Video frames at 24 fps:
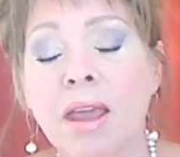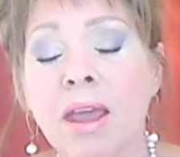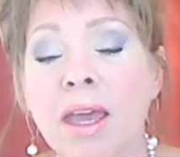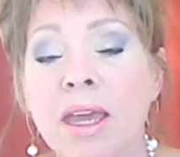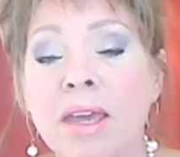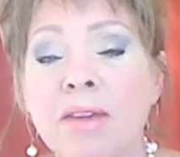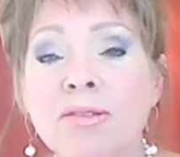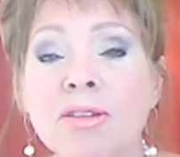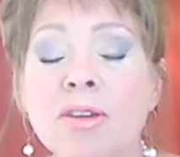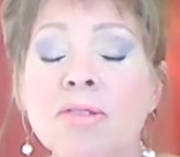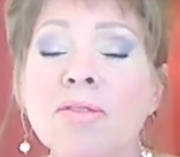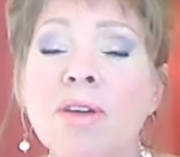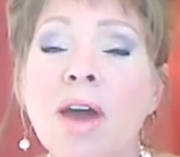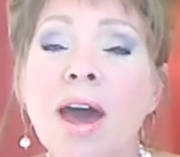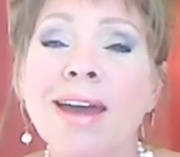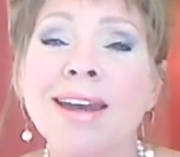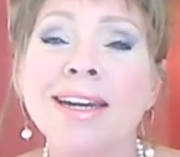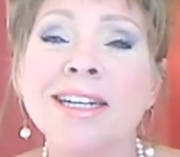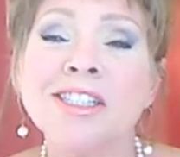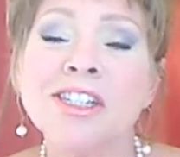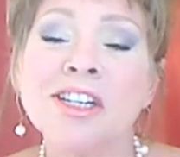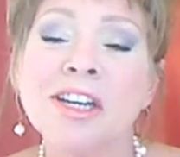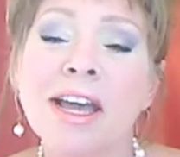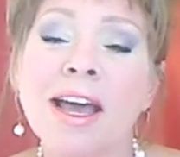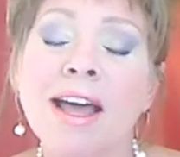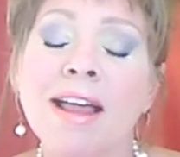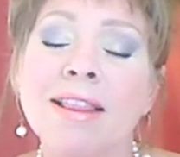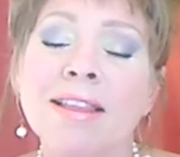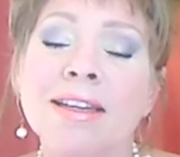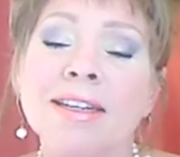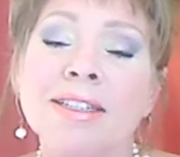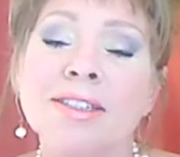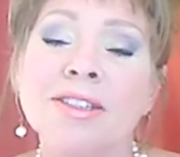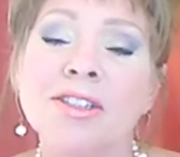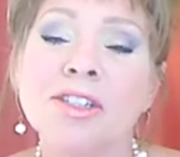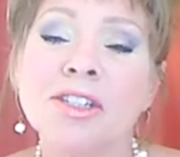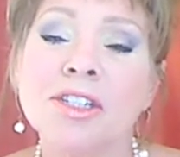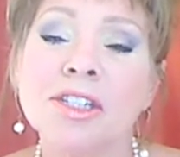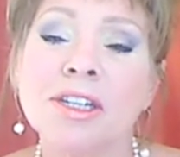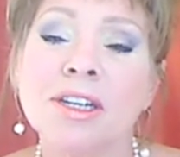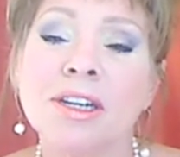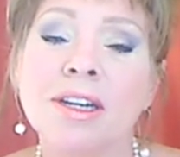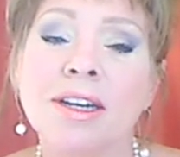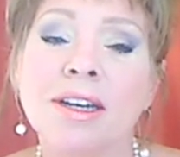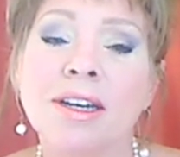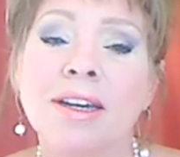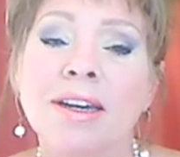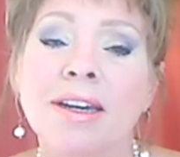If you've got a challenge
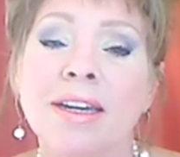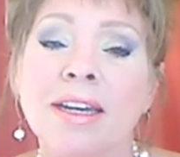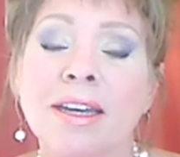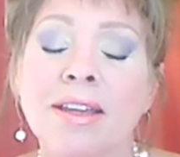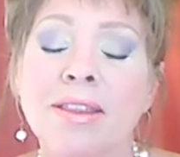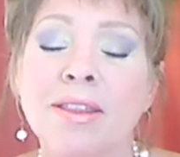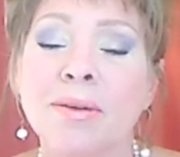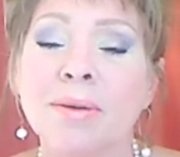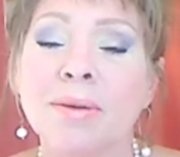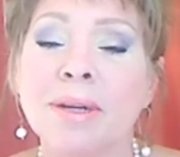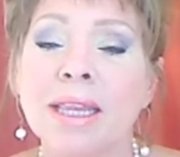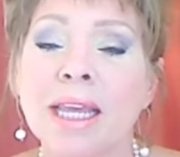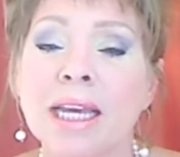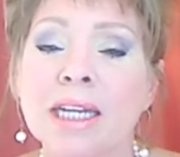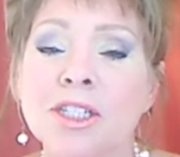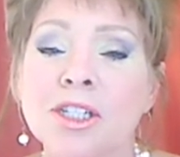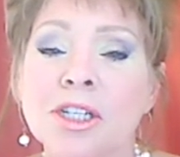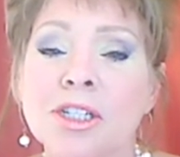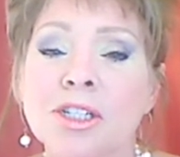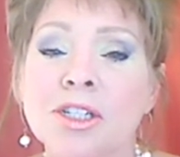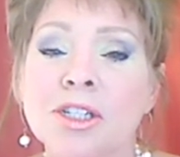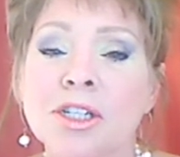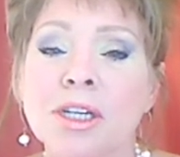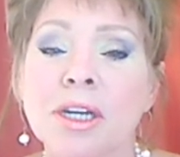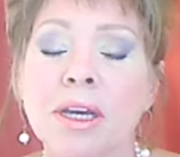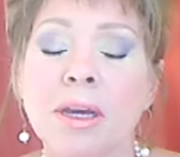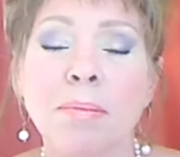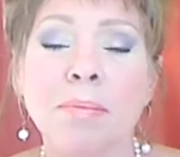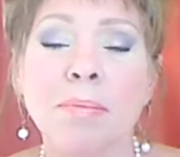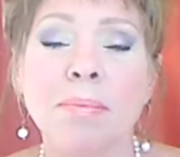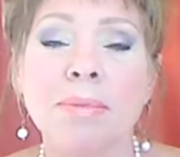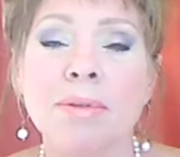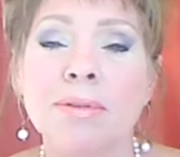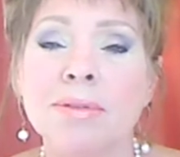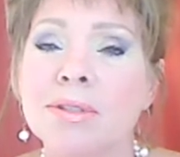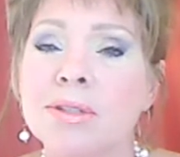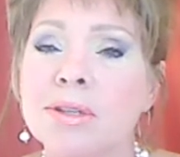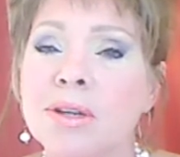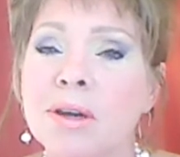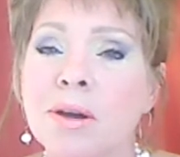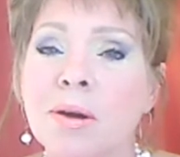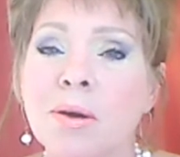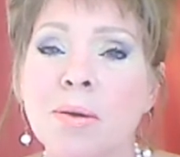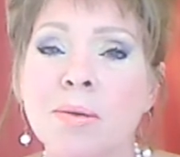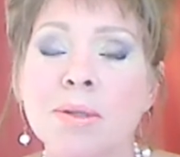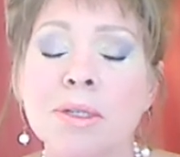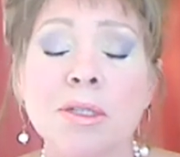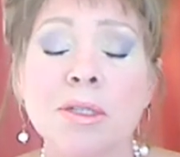in the relationship,
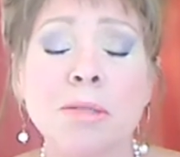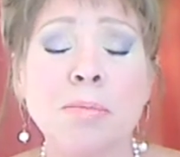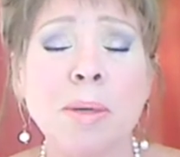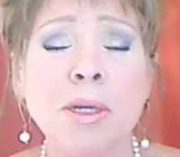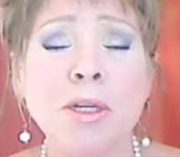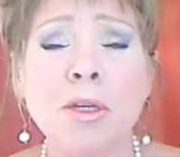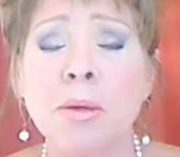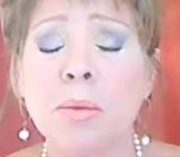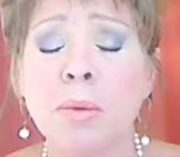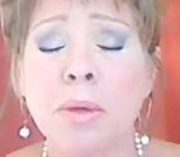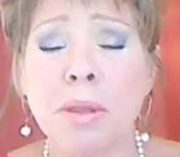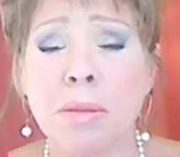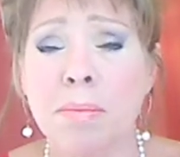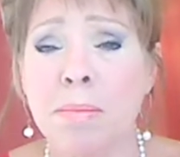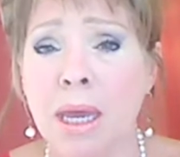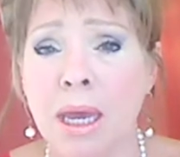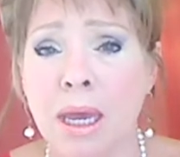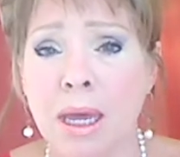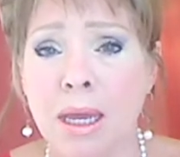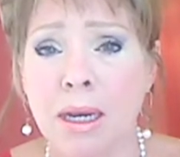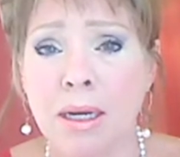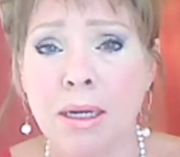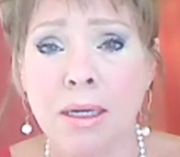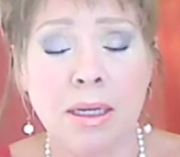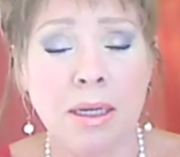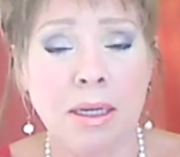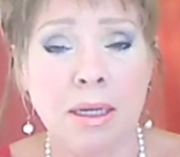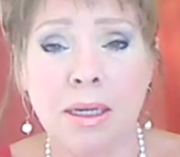don't, especially with men,